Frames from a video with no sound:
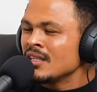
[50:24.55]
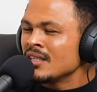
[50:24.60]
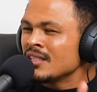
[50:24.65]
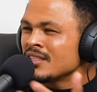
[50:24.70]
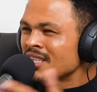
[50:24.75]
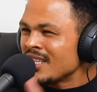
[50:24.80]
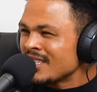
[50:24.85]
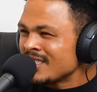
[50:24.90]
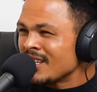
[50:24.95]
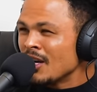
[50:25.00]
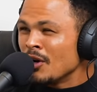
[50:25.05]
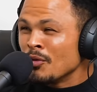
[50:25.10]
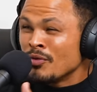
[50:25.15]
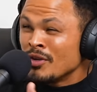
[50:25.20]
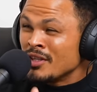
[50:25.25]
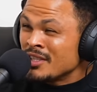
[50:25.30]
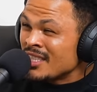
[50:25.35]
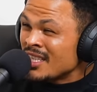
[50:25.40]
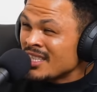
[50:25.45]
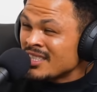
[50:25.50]
Sacha,
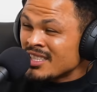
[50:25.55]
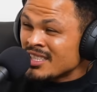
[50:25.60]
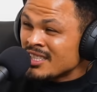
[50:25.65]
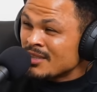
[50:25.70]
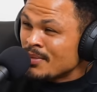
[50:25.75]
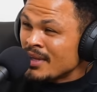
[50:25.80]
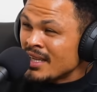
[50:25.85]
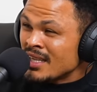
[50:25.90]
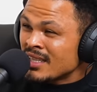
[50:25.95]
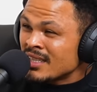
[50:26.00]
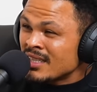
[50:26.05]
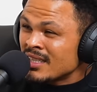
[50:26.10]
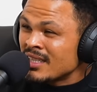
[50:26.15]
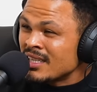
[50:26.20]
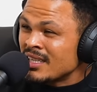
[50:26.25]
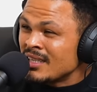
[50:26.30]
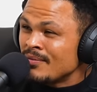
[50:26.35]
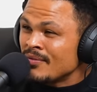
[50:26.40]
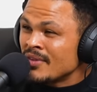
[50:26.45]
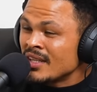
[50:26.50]
hopefully Sacha's back.
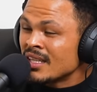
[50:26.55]
Um,